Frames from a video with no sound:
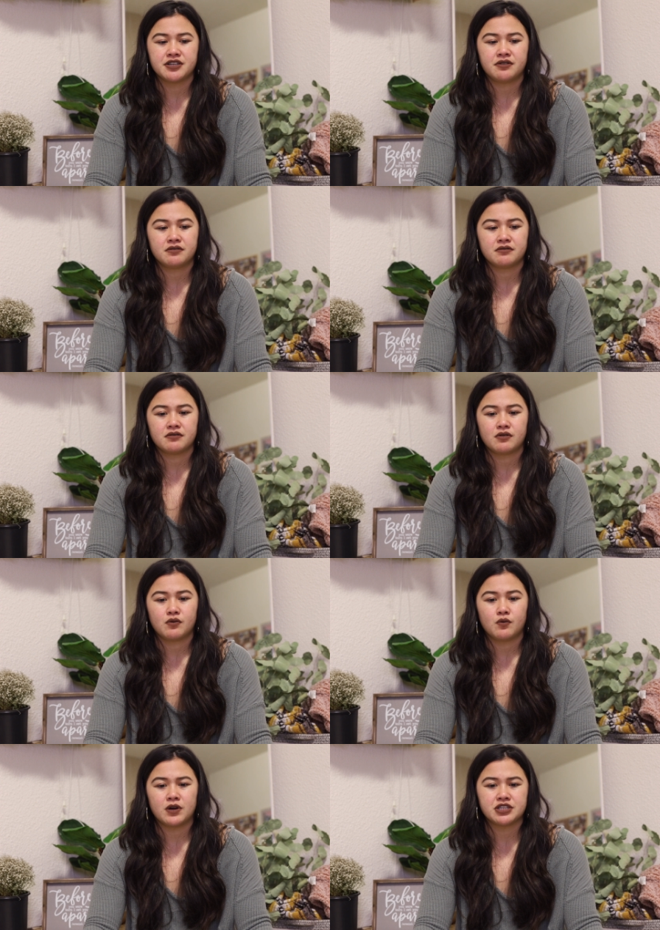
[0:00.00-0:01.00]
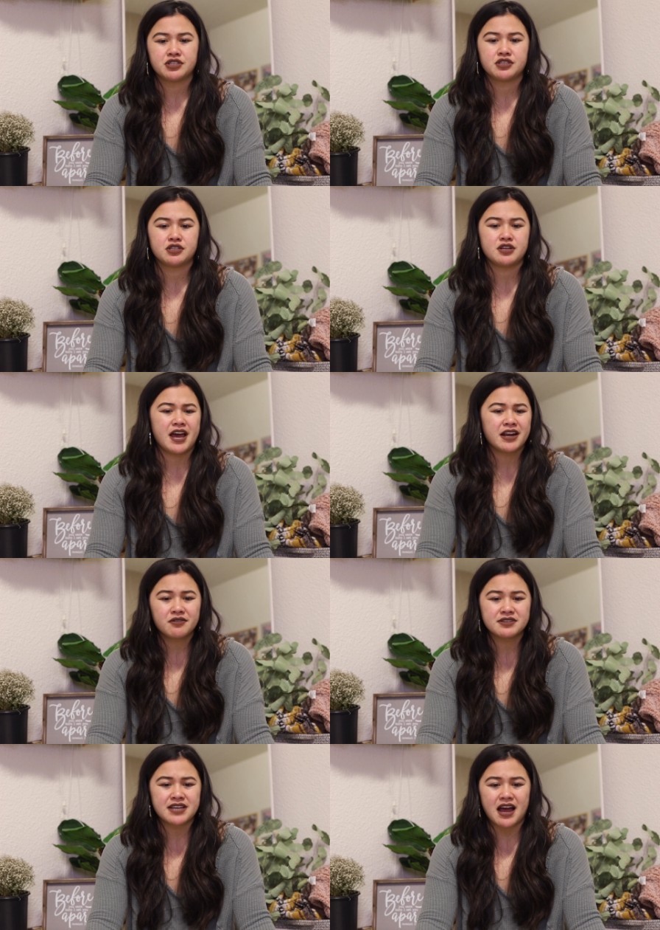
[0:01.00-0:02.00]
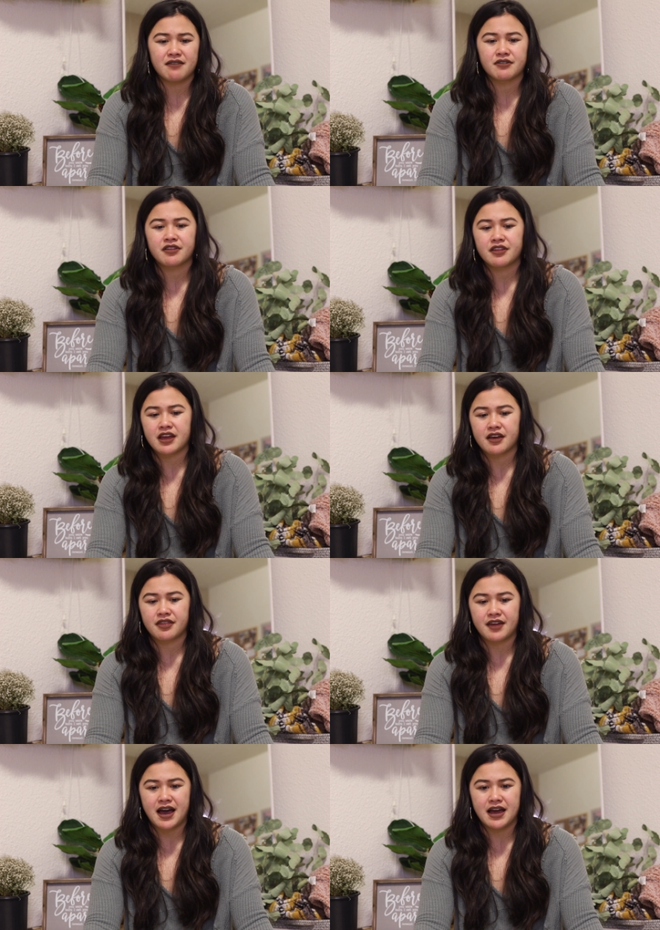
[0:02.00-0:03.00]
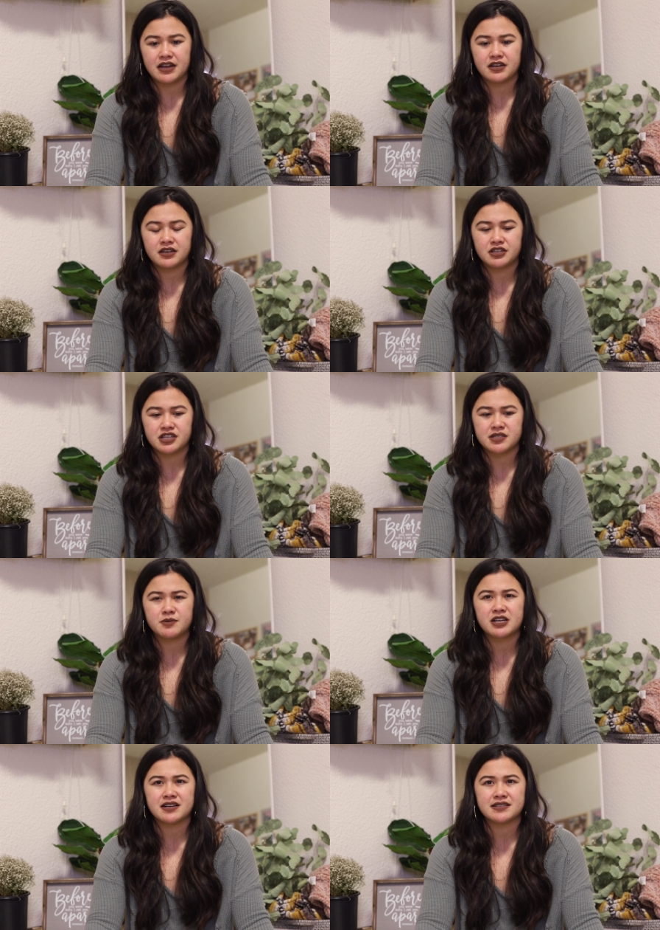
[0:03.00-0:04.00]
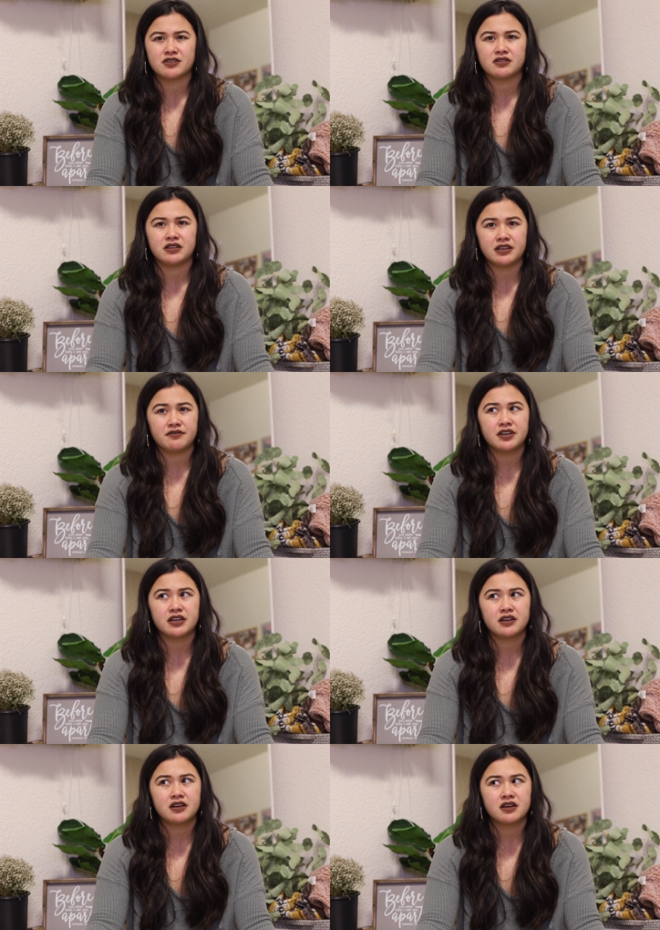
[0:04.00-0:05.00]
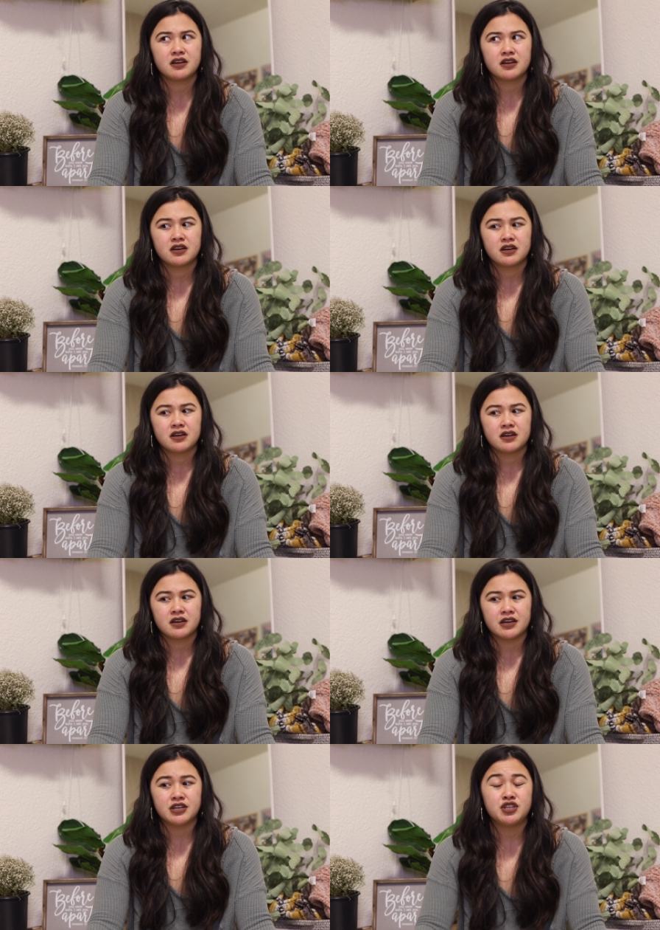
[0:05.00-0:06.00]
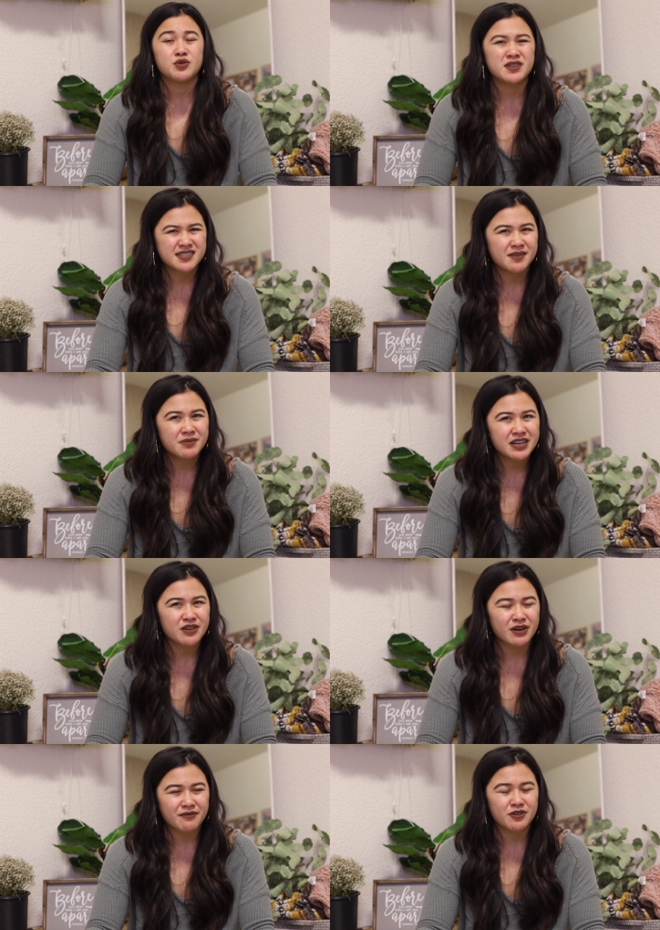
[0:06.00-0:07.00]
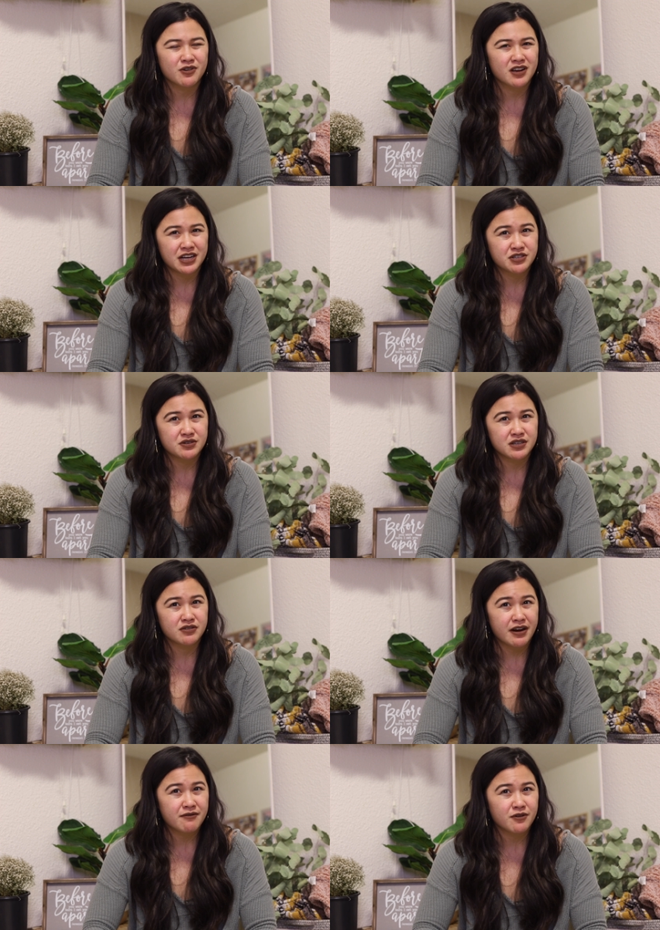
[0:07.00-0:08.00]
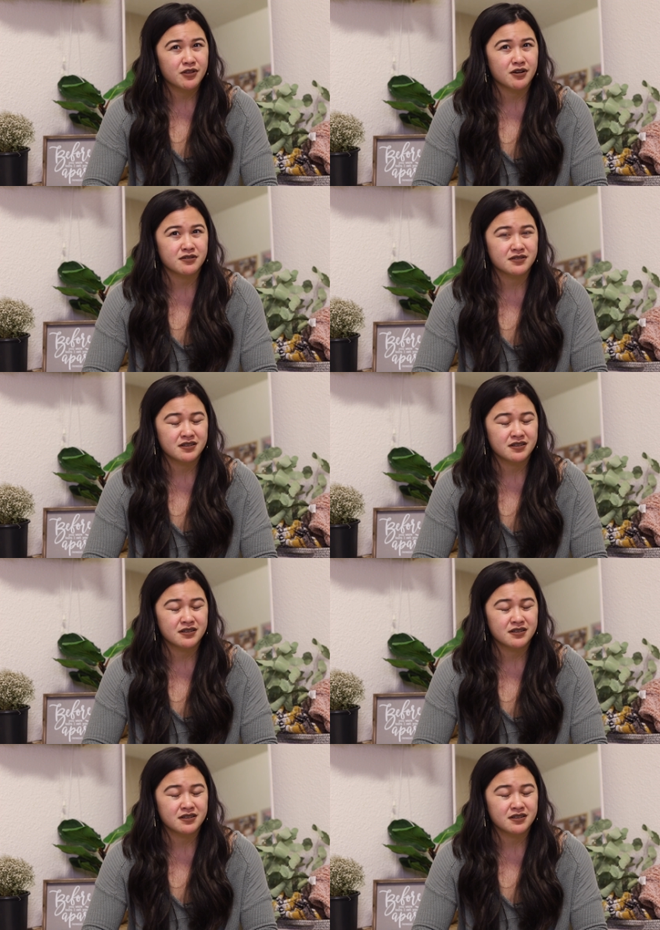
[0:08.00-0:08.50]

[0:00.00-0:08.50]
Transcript: don't want anyone to ever think that just because they're leaving and doing something great for their country, great for their